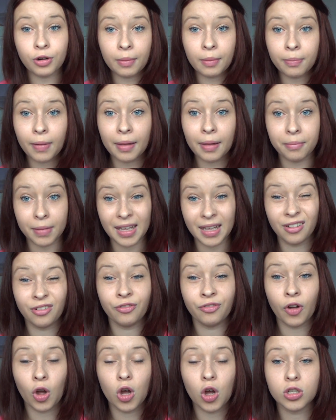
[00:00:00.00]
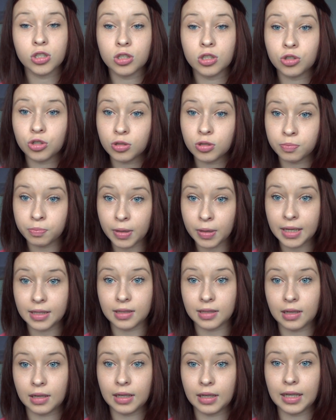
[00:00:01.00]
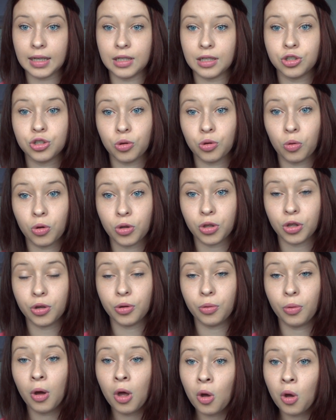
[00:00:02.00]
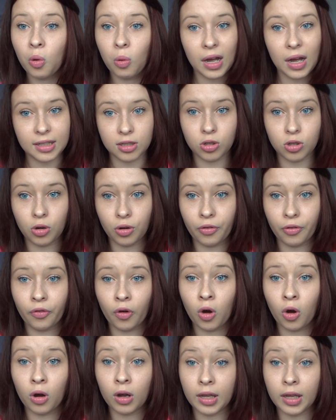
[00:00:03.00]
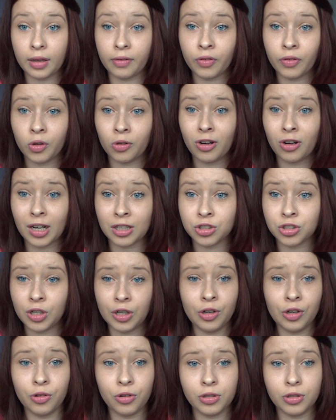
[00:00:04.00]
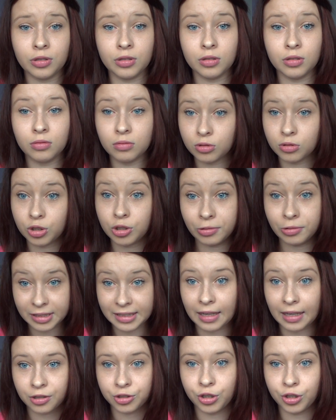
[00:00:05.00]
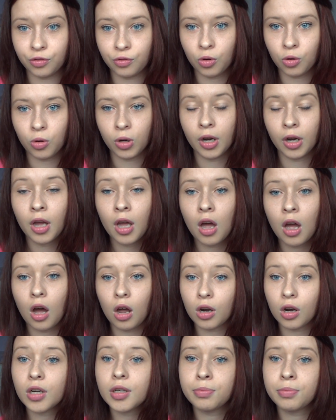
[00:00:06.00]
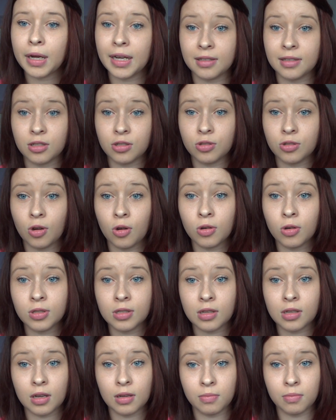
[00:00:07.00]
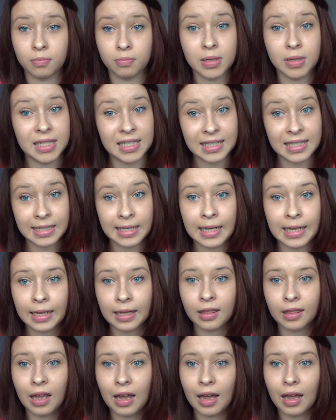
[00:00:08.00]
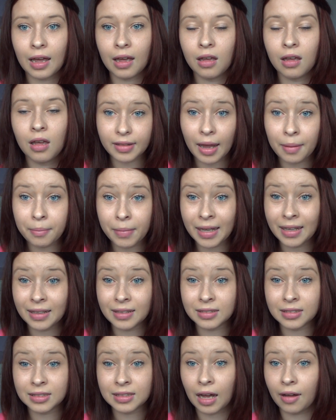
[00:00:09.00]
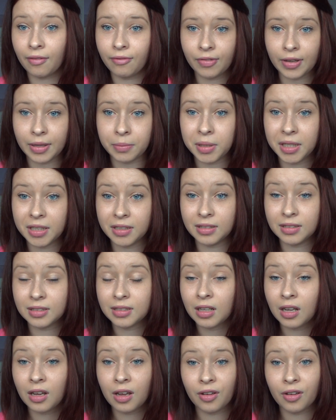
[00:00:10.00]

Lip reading: grab my male first and just basically show you where to look for if you're actually looking to sex your own. A lot of pet stores mistake their males and females